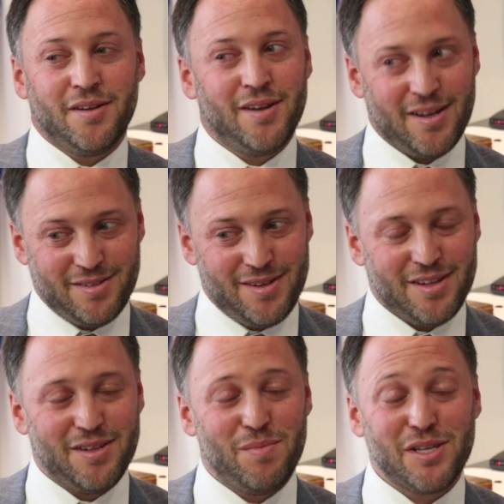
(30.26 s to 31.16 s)

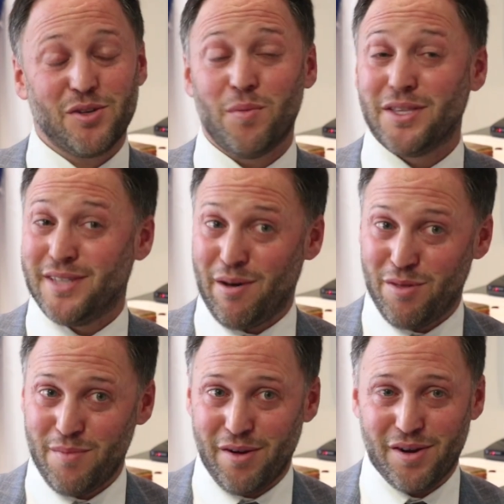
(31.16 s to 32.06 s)
not in Mexico but
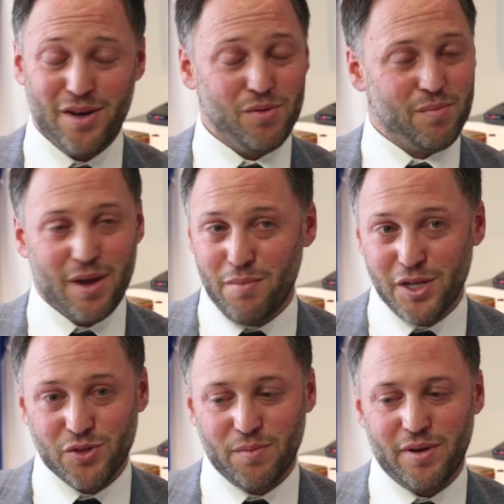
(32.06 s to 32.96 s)
South America with my
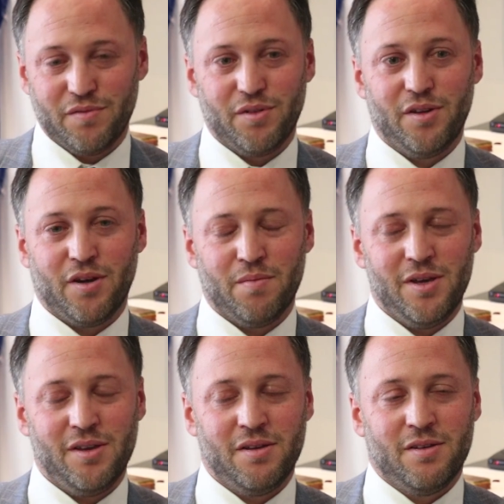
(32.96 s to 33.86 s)
big trip after the
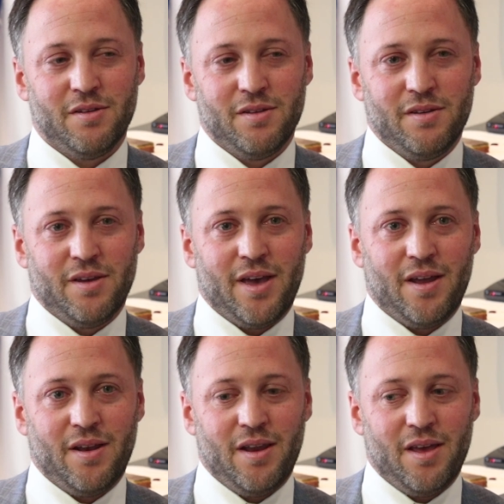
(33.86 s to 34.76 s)
army.
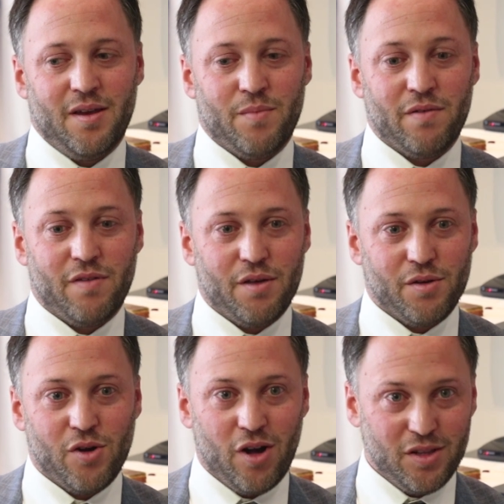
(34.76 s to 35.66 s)
And my
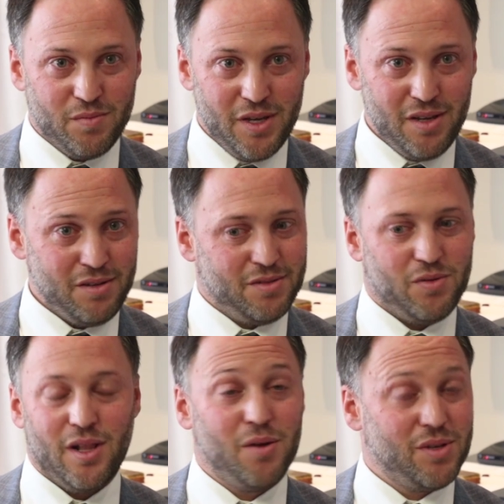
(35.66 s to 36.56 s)
father called me
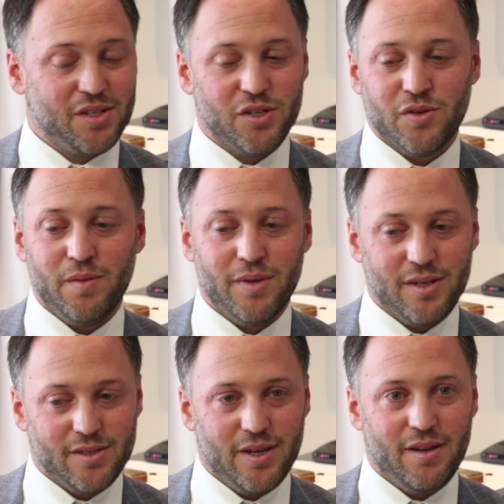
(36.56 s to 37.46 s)
while I was on a trip and
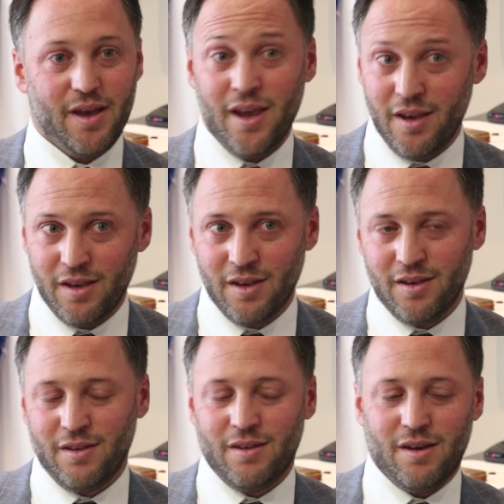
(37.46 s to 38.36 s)
he said, "Hey,
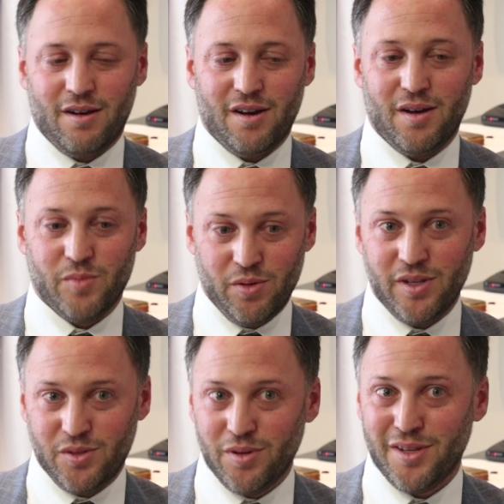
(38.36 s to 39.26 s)
you
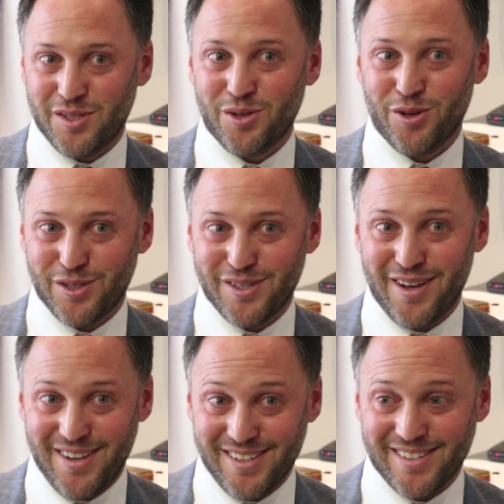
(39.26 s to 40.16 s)
need to enlist to your
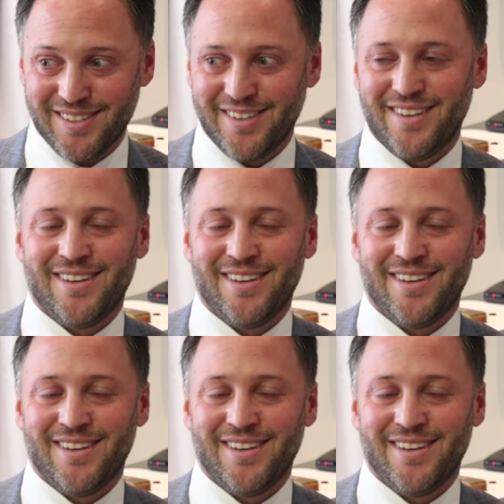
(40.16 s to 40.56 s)
studies."